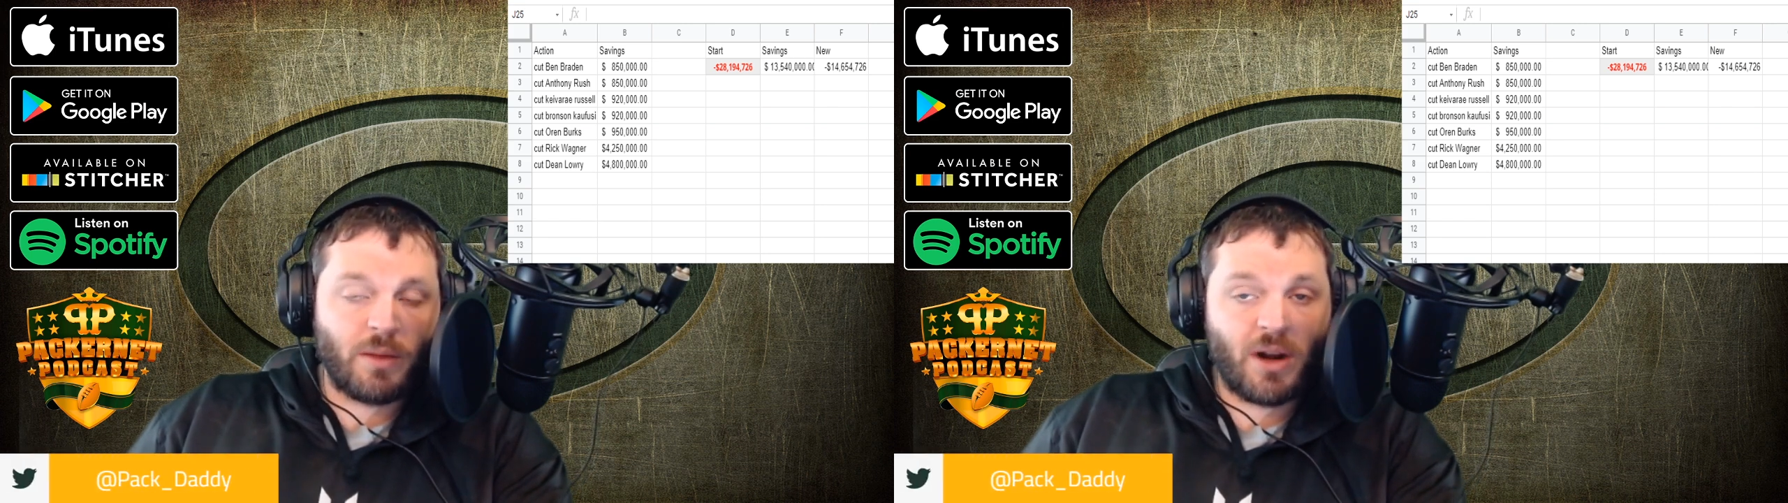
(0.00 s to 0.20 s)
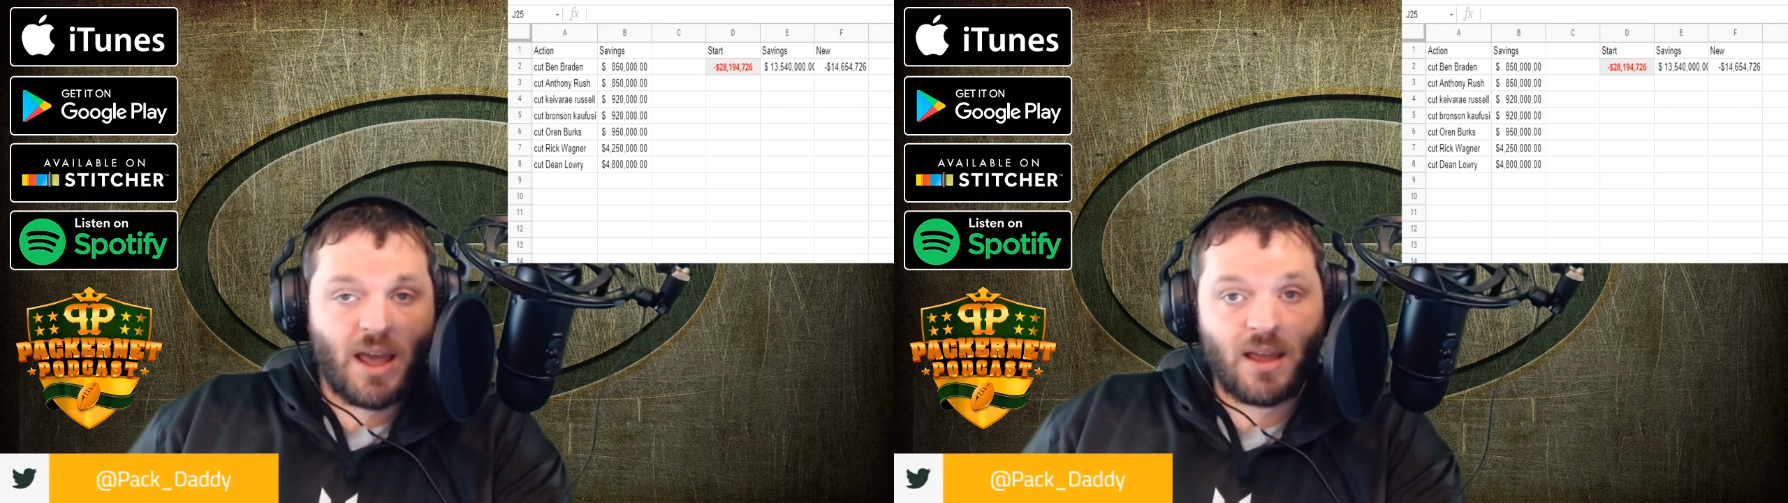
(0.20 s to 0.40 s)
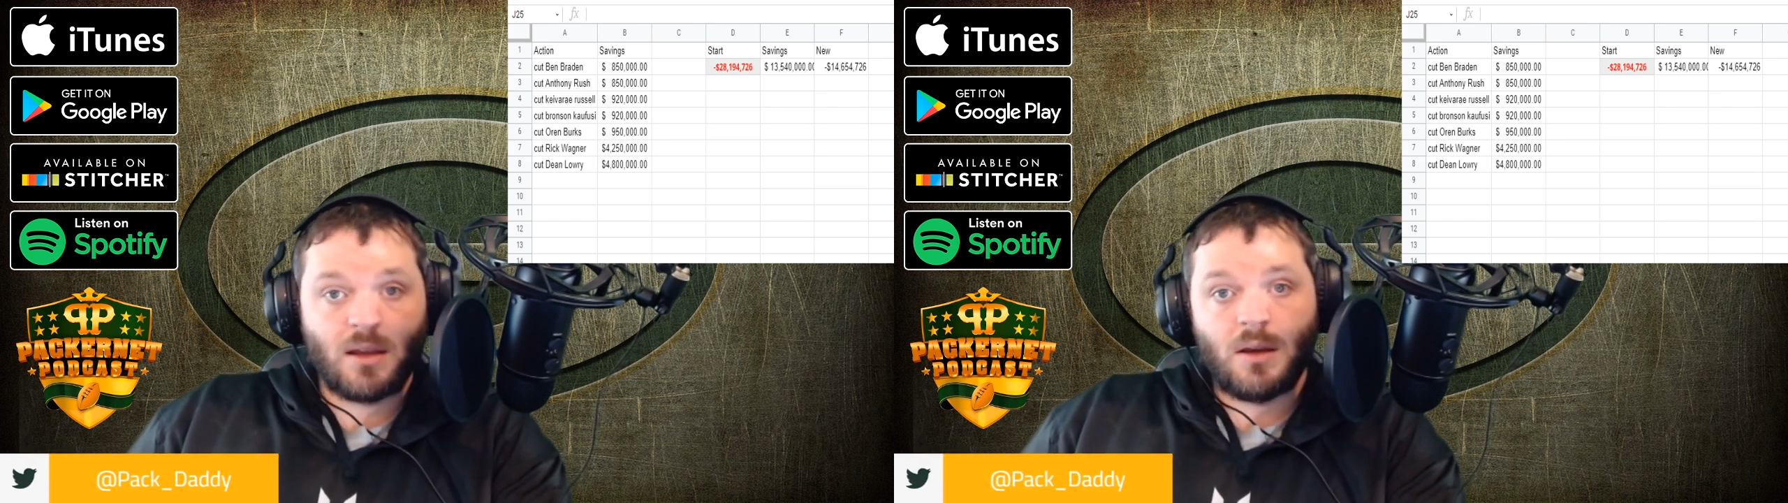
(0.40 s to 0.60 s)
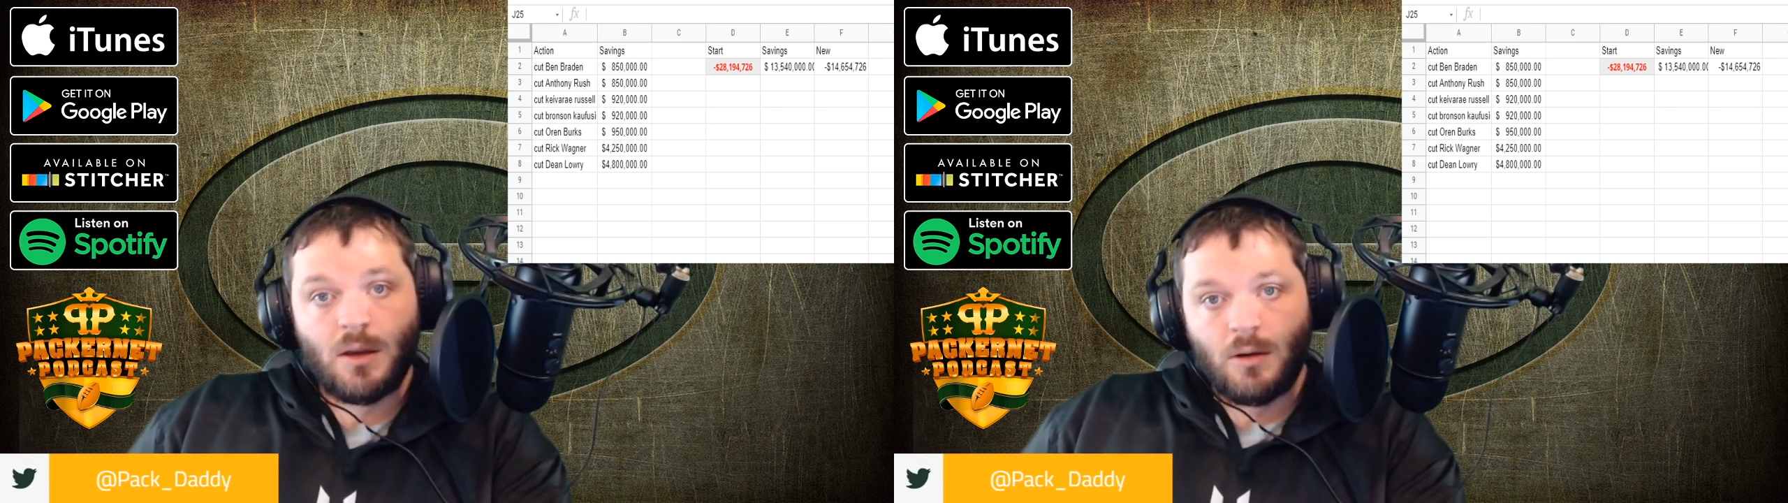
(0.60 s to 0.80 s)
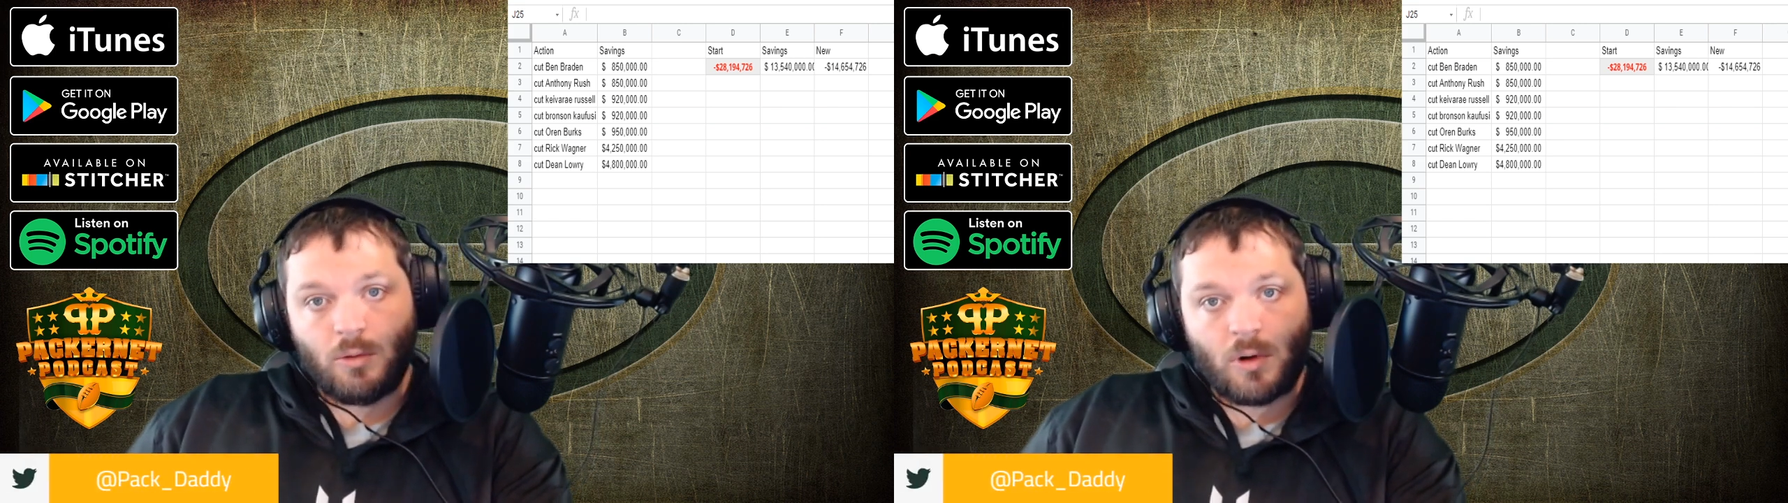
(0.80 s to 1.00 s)
But hey,
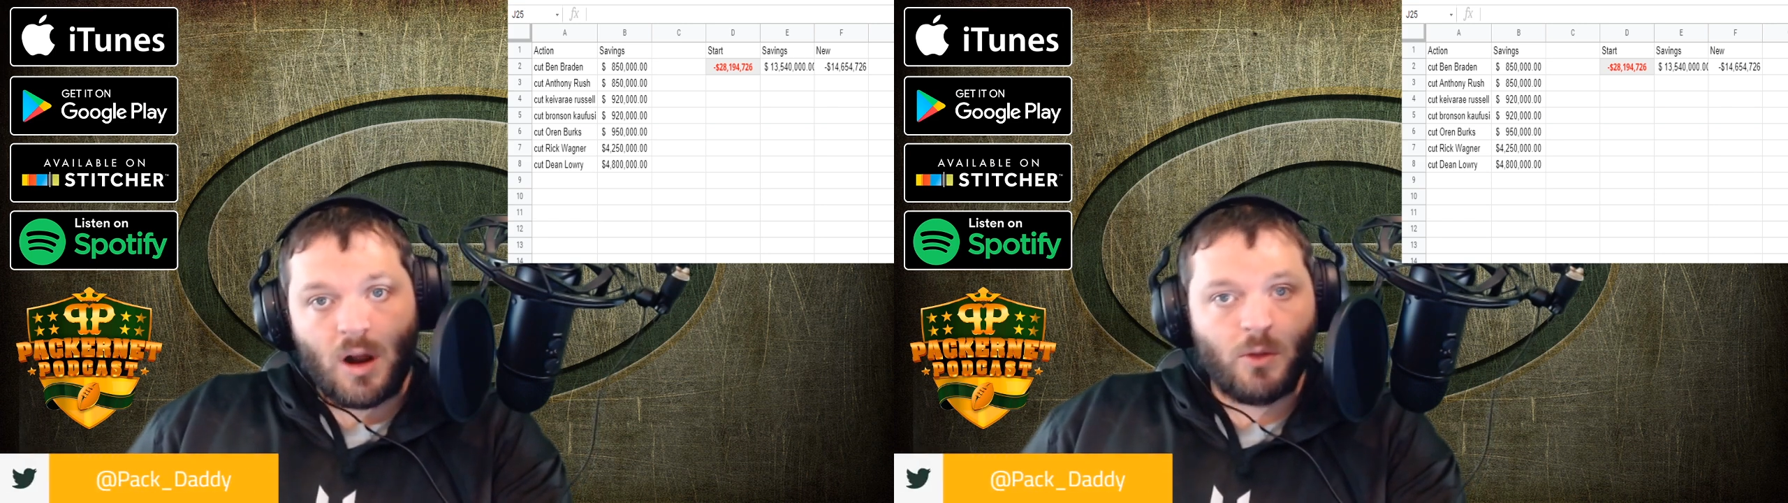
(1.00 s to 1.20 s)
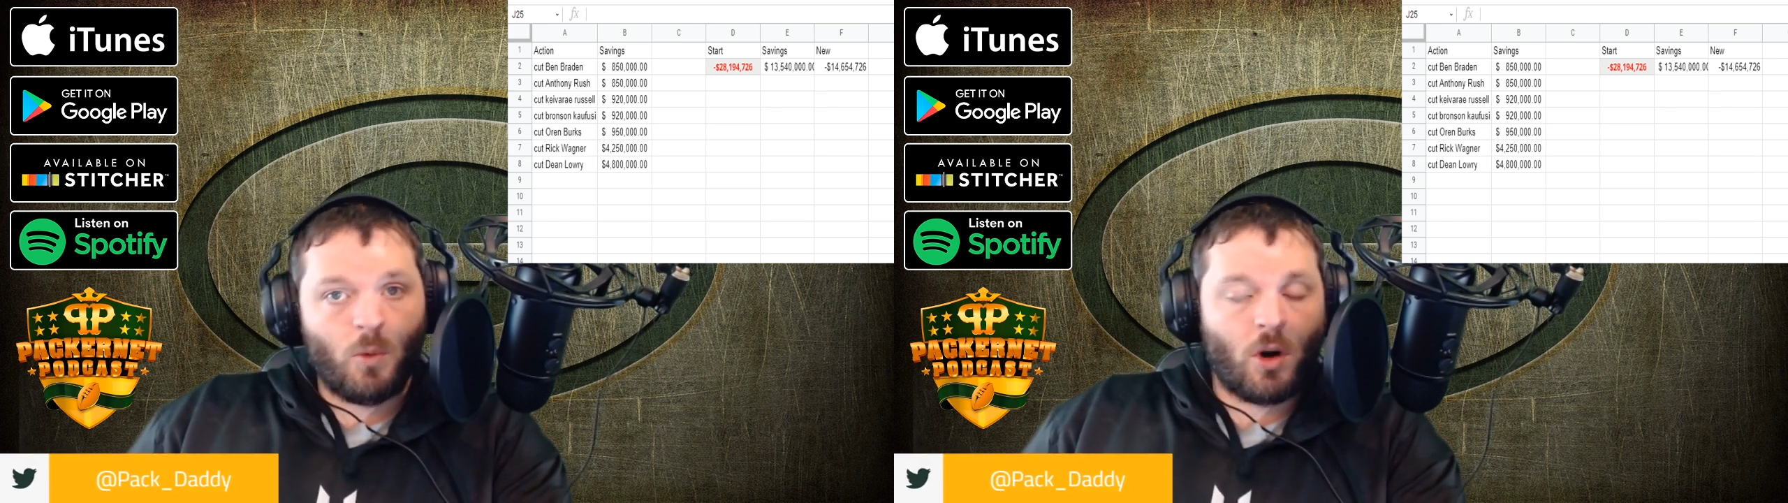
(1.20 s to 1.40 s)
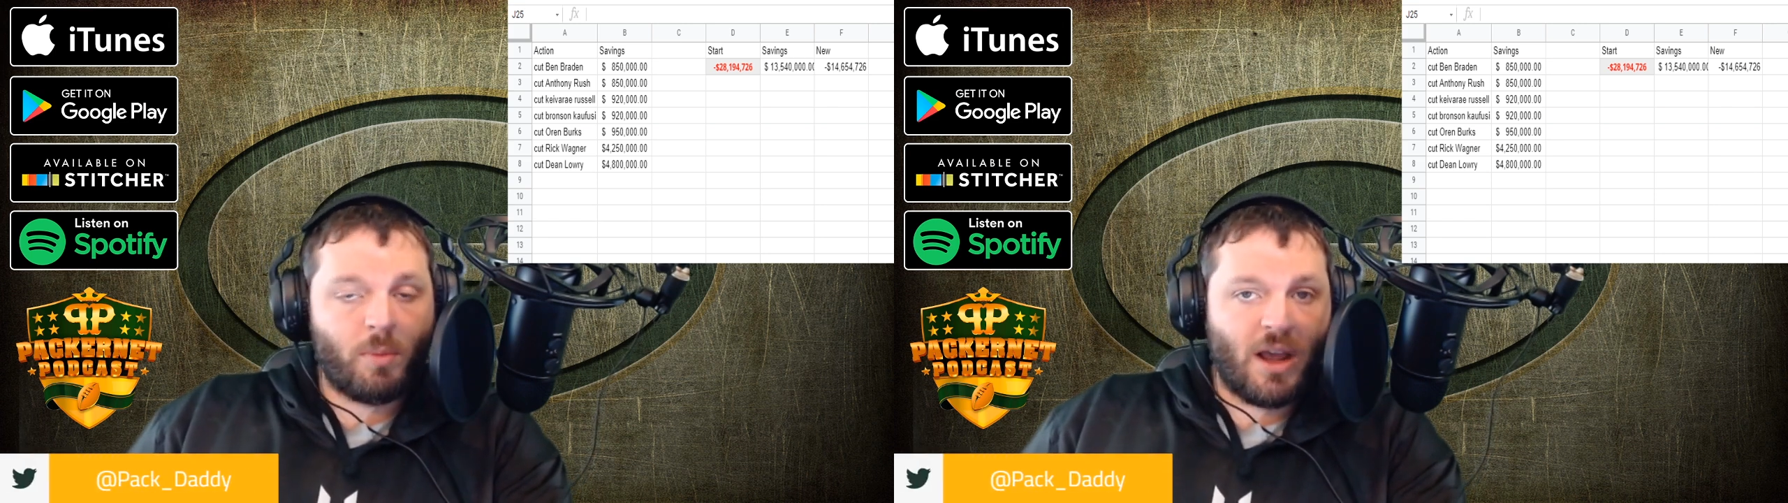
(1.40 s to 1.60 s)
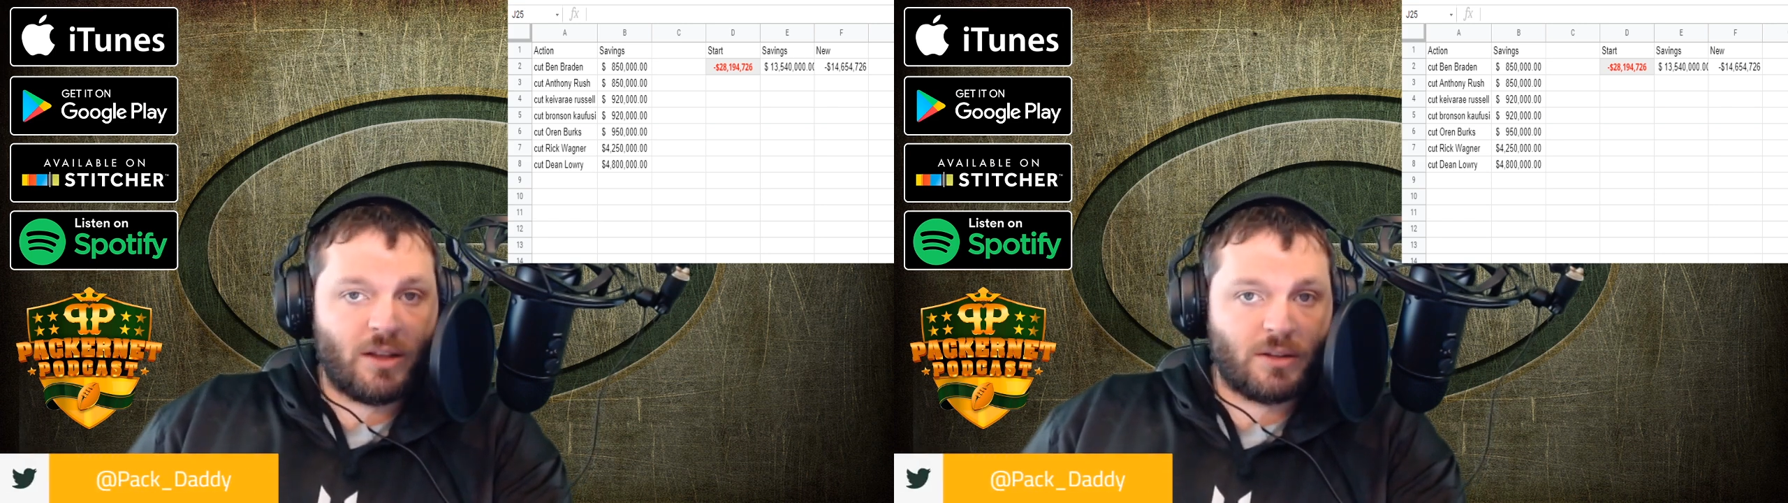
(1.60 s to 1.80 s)
we're on the warpath